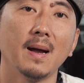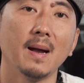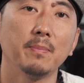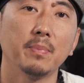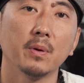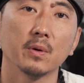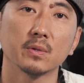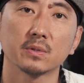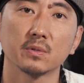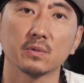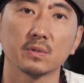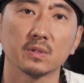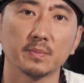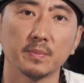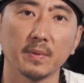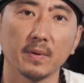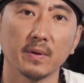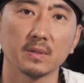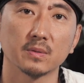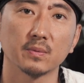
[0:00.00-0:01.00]
my personal
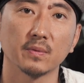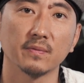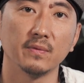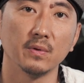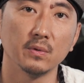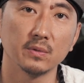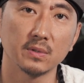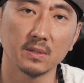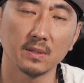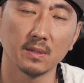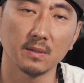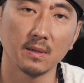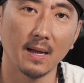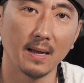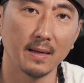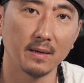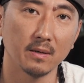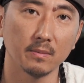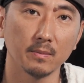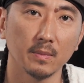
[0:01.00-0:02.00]
experience with using the
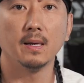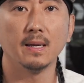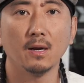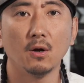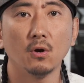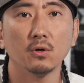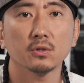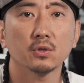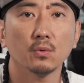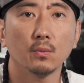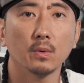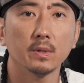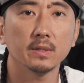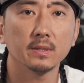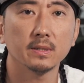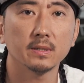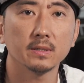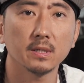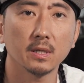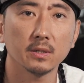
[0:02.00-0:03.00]
item. And I also
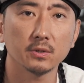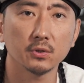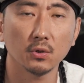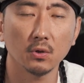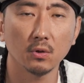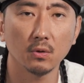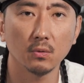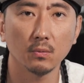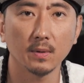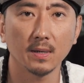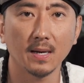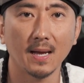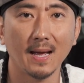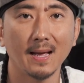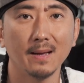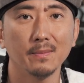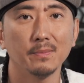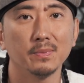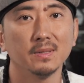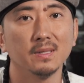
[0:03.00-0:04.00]
wanted to touch on what
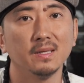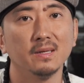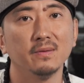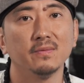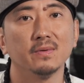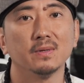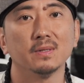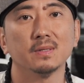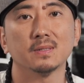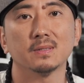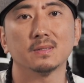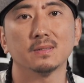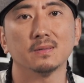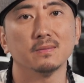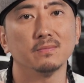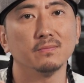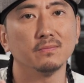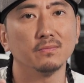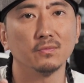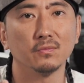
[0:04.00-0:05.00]
I believe is
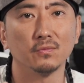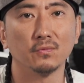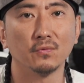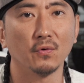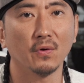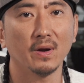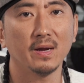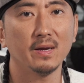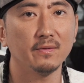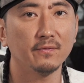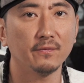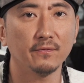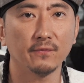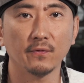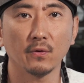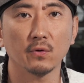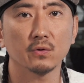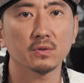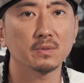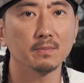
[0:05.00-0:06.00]
great
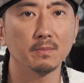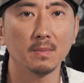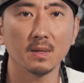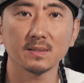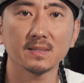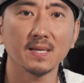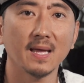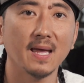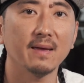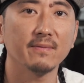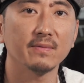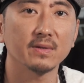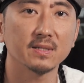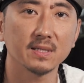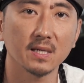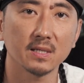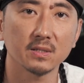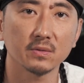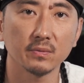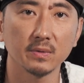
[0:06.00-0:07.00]
first must-have
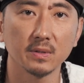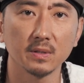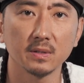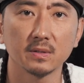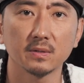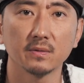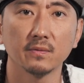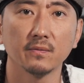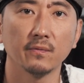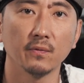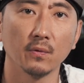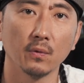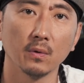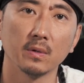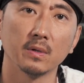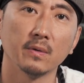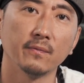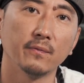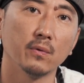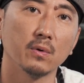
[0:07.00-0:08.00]
accessories for
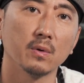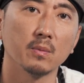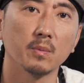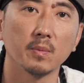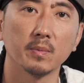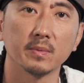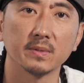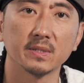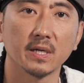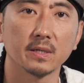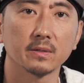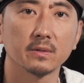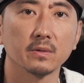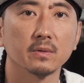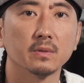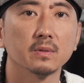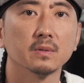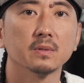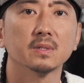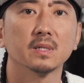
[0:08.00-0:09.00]
an affordable
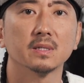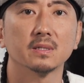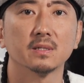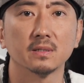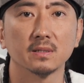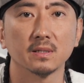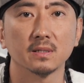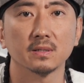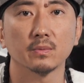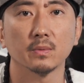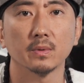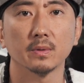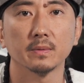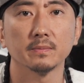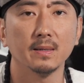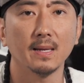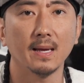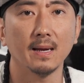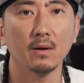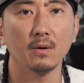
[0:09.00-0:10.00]
projector such as this one.
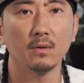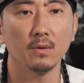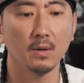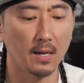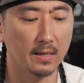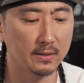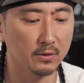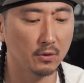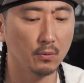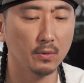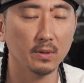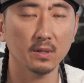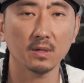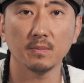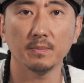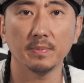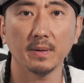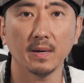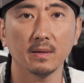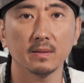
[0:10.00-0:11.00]
Now, I don't want to
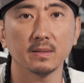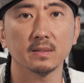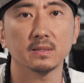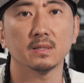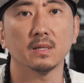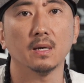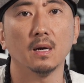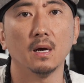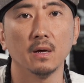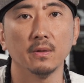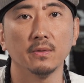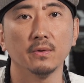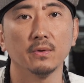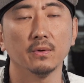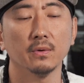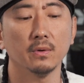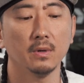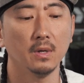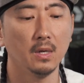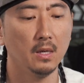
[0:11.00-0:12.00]
compare this to
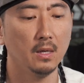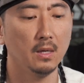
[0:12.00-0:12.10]
other